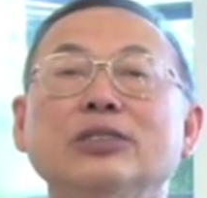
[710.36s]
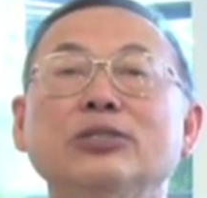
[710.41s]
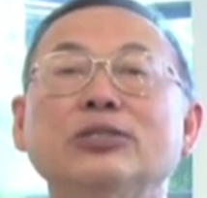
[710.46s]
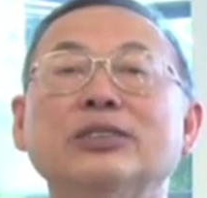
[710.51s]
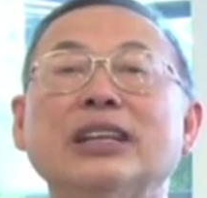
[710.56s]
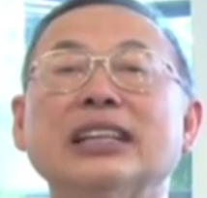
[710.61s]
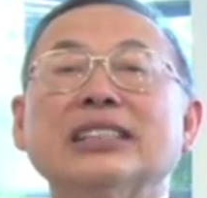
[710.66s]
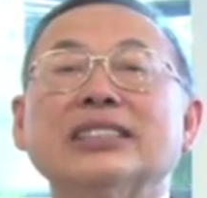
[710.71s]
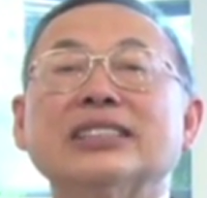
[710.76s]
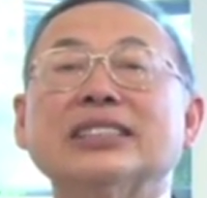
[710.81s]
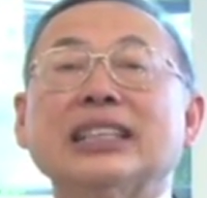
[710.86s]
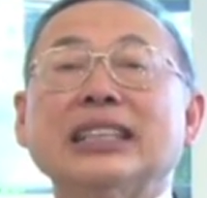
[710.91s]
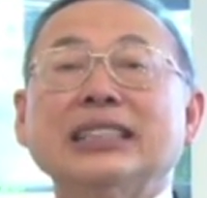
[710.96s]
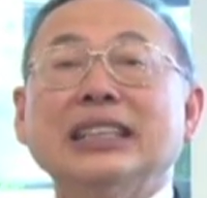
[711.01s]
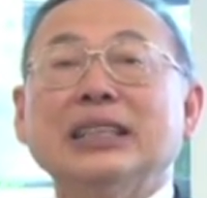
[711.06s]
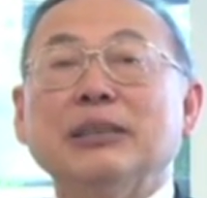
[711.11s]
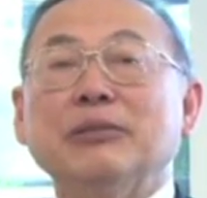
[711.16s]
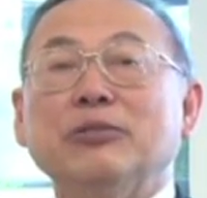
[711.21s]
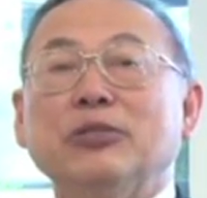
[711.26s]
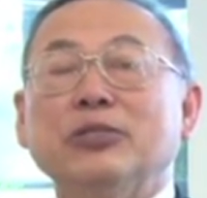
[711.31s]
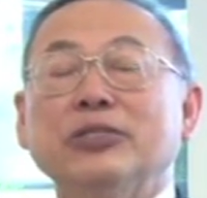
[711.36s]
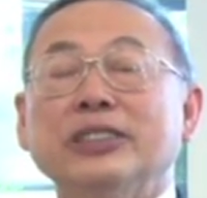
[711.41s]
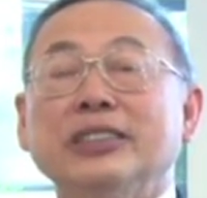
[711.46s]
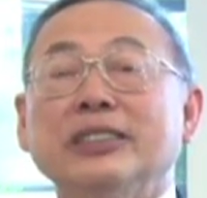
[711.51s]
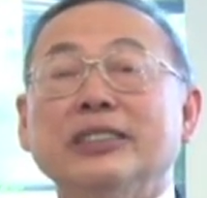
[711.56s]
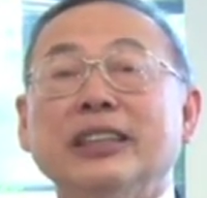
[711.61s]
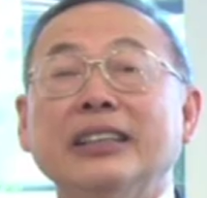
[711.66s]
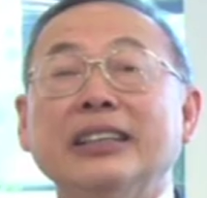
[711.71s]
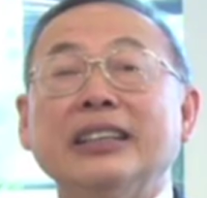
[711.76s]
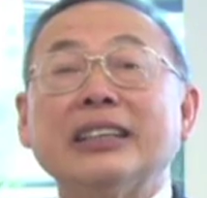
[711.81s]
you can sign up for
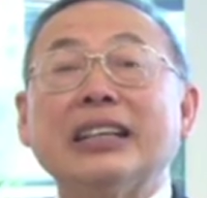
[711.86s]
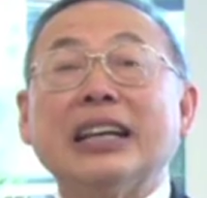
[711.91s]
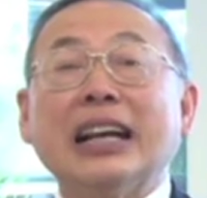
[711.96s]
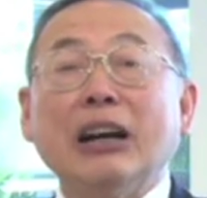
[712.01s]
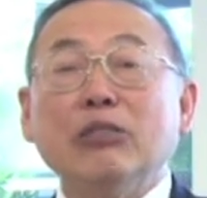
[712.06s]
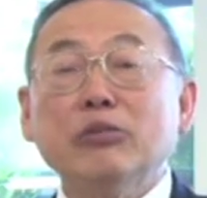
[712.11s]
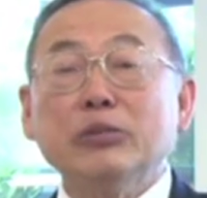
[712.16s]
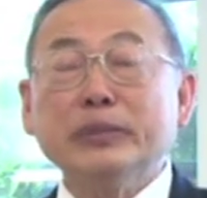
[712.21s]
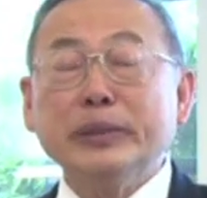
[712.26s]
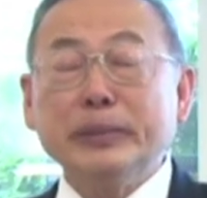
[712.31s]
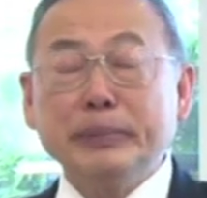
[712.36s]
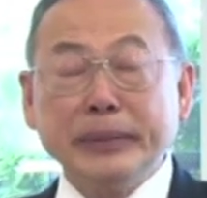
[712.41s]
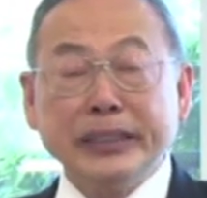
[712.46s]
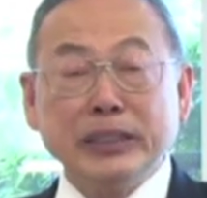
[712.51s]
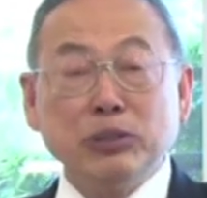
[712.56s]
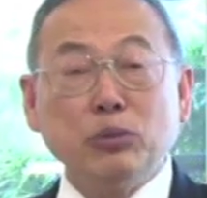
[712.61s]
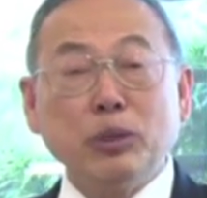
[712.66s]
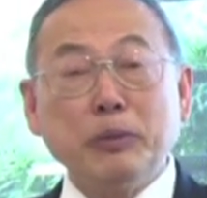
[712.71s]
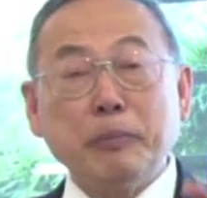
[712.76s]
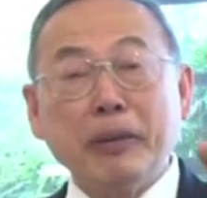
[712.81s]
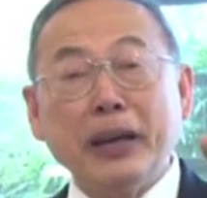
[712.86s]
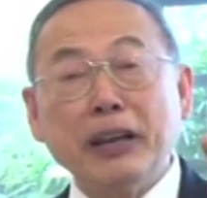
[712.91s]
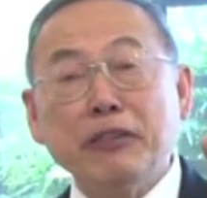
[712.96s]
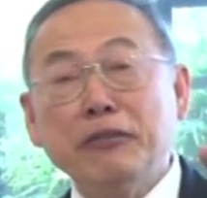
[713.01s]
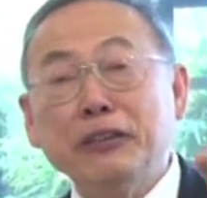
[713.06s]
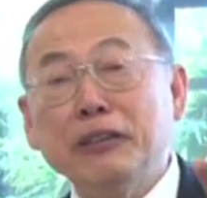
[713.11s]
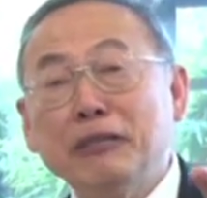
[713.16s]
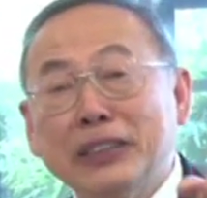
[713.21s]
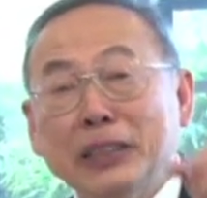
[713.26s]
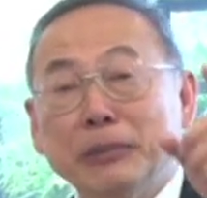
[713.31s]
it and the government will pay
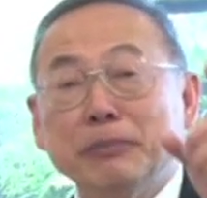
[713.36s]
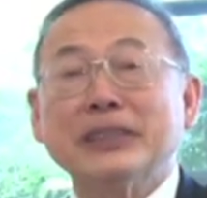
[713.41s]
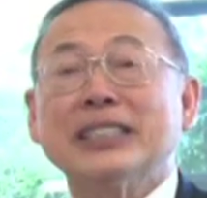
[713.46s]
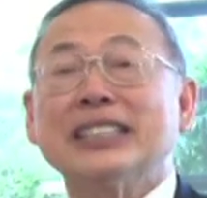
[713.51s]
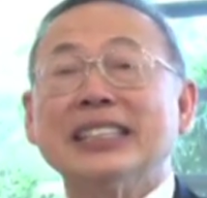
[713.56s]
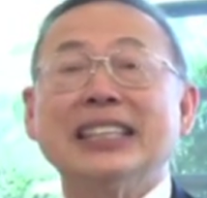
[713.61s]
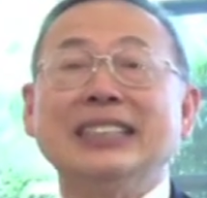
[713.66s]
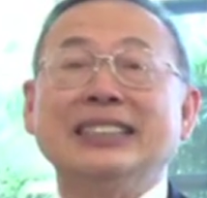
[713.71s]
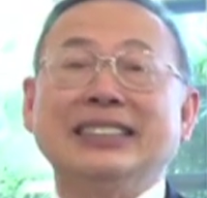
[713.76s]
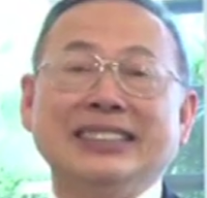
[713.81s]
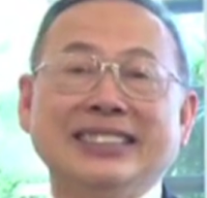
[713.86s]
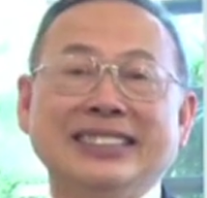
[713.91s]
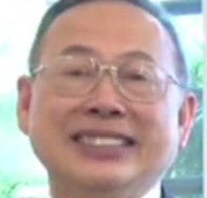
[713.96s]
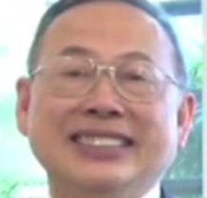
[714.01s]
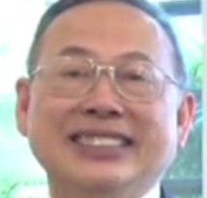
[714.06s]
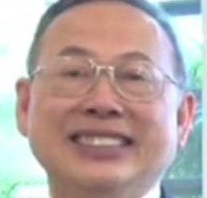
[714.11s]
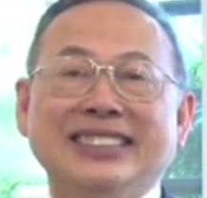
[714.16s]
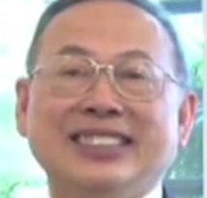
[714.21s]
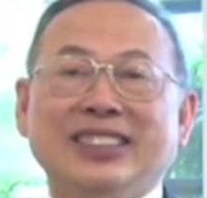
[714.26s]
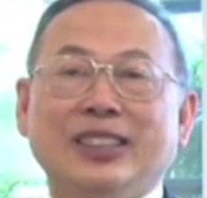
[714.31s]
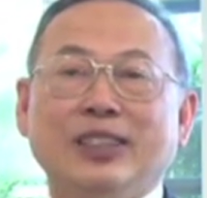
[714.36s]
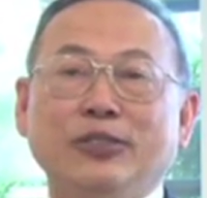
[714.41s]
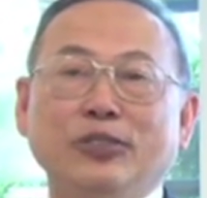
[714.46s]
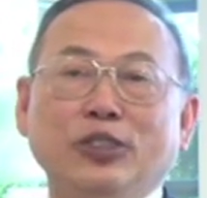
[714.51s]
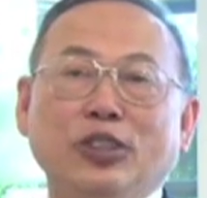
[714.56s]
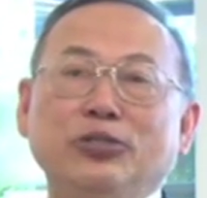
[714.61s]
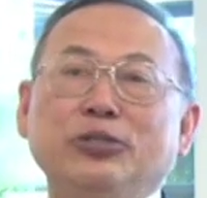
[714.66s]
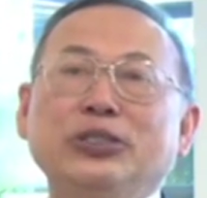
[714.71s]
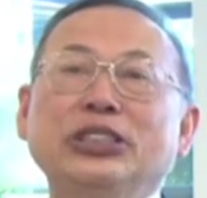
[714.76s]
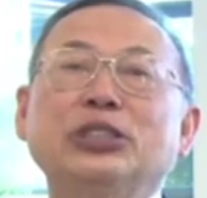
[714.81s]
50%
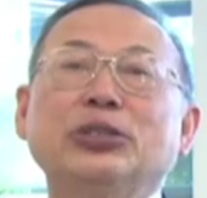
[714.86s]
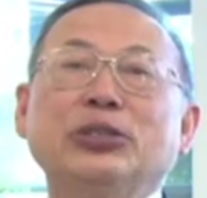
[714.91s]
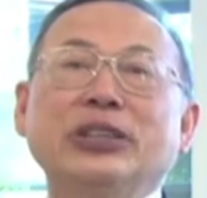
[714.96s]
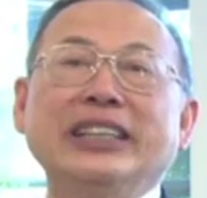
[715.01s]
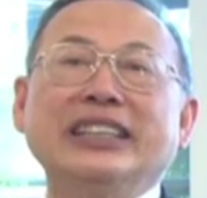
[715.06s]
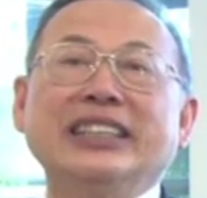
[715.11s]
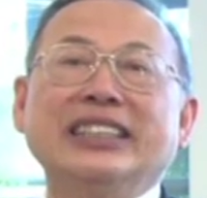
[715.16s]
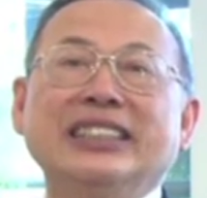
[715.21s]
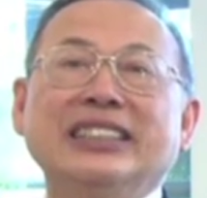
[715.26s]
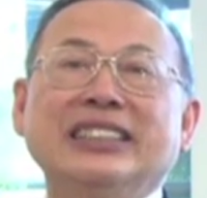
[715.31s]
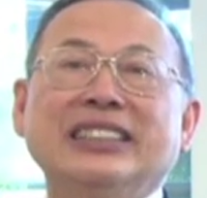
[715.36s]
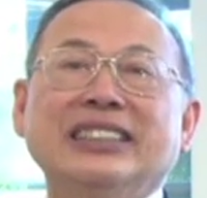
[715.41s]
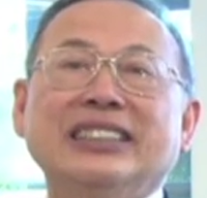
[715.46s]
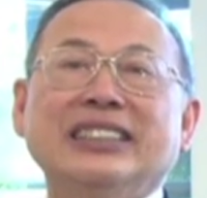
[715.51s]
of your retraining.